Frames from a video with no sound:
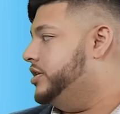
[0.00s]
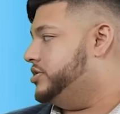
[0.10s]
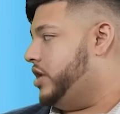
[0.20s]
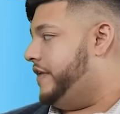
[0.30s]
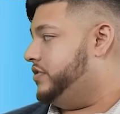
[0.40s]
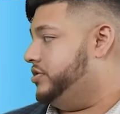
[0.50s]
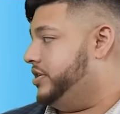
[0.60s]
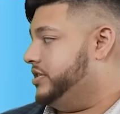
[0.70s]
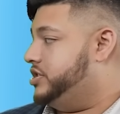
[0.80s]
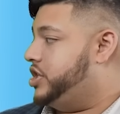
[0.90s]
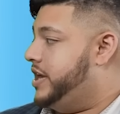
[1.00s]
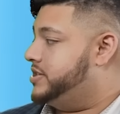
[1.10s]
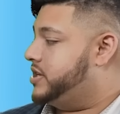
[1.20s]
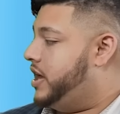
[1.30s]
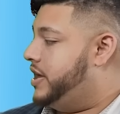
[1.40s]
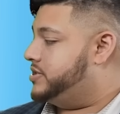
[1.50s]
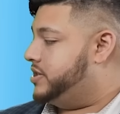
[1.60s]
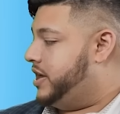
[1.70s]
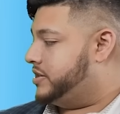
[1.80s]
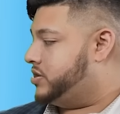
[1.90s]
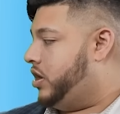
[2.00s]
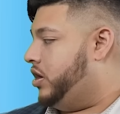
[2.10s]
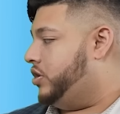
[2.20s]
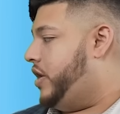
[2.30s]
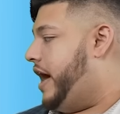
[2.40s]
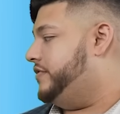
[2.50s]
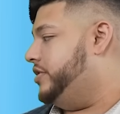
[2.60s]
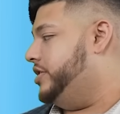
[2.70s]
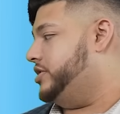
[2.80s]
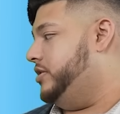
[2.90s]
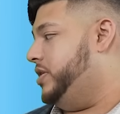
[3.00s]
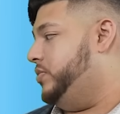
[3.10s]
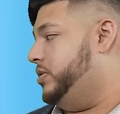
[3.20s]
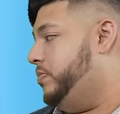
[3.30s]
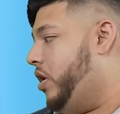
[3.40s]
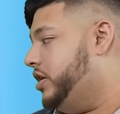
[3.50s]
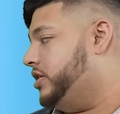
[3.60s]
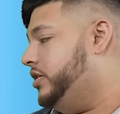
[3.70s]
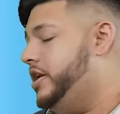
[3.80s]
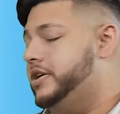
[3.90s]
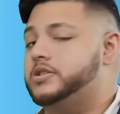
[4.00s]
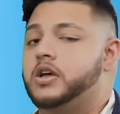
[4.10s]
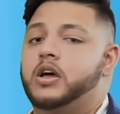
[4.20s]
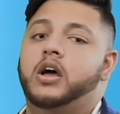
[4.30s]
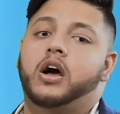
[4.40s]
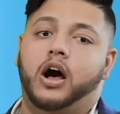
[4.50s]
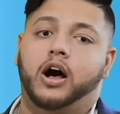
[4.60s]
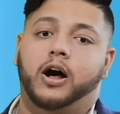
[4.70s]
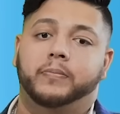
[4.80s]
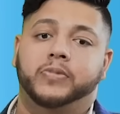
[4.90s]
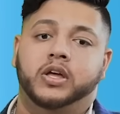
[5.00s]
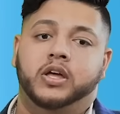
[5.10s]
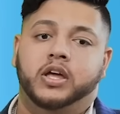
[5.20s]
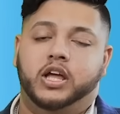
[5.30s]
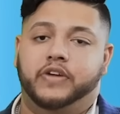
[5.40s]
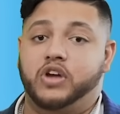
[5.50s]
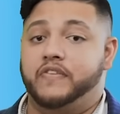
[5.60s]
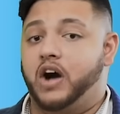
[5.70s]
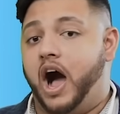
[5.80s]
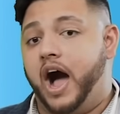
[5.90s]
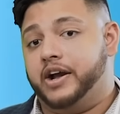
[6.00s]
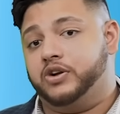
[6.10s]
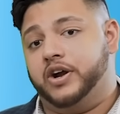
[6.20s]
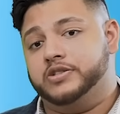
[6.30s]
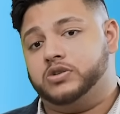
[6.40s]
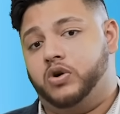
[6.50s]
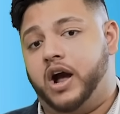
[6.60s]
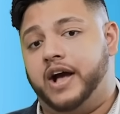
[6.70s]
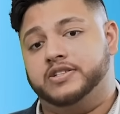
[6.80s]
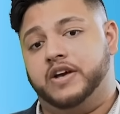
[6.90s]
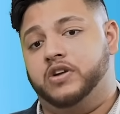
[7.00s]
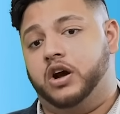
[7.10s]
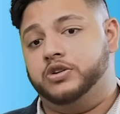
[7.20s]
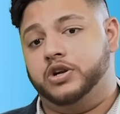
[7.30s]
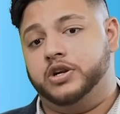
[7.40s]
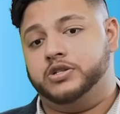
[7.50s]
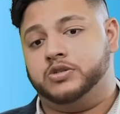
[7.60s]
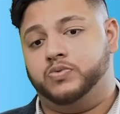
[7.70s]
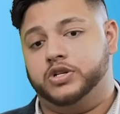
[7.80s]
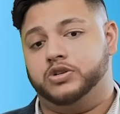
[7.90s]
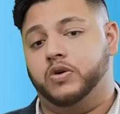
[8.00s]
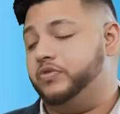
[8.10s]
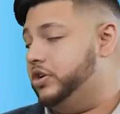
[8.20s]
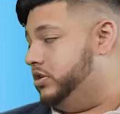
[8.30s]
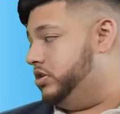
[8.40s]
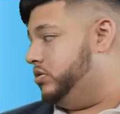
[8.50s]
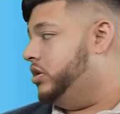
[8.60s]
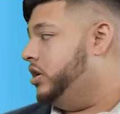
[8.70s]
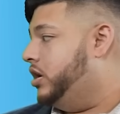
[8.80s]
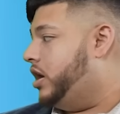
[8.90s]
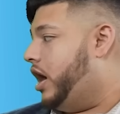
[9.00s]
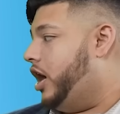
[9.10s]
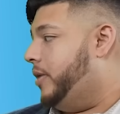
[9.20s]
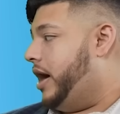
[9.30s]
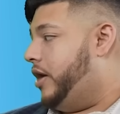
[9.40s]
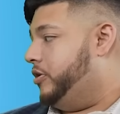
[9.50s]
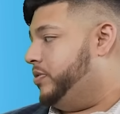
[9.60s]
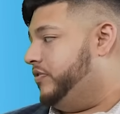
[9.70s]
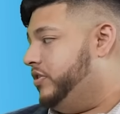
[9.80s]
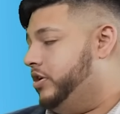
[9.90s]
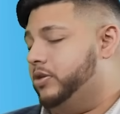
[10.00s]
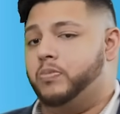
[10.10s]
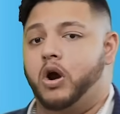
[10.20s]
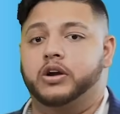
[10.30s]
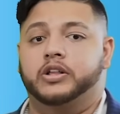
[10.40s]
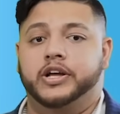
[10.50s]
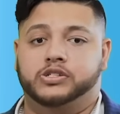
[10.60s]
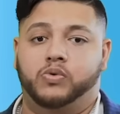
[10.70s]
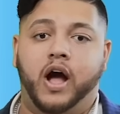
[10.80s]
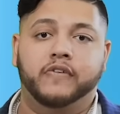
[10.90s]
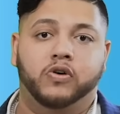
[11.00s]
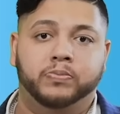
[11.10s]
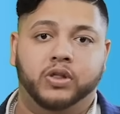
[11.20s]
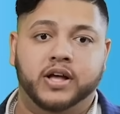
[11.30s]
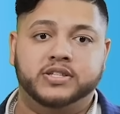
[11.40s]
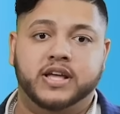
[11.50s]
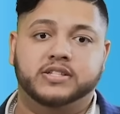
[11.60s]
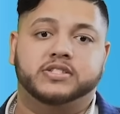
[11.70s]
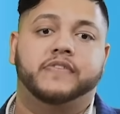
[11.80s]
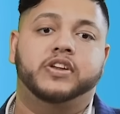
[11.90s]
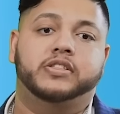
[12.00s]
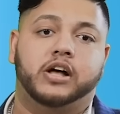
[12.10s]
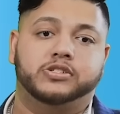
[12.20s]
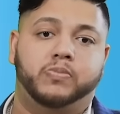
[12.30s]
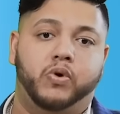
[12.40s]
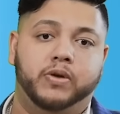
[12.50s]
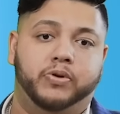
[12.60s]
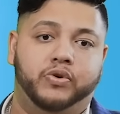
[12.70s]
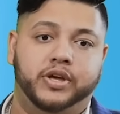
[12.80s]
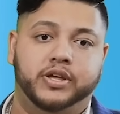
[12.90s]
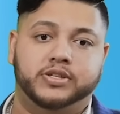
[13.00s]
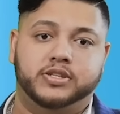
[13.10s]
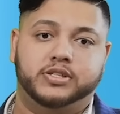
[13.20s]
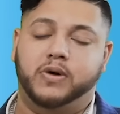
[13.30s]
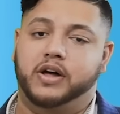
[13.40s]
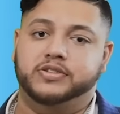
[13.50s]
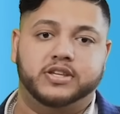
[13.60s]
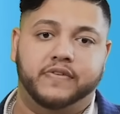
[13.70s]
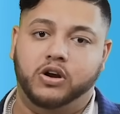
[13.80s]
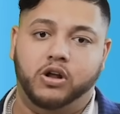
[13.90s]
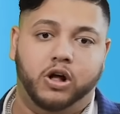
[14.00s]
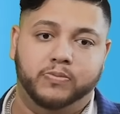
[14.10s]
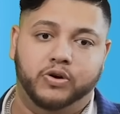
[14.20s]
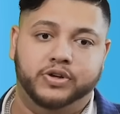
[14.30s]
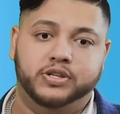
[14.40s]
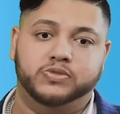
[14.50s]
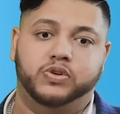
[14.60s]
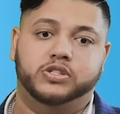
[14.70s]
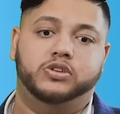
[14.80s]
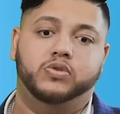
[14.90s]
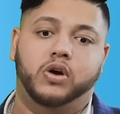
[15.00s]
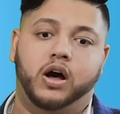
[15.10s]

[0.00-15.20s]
So after doing Chase, guys, the next card I'll go after is going to be with Barclays. If you have a high credit score, high 700s, which hopefully you do, I would prefer the Barclays Arrival Plus. It has a 70,000 point bonus. It's about $700 bonus once you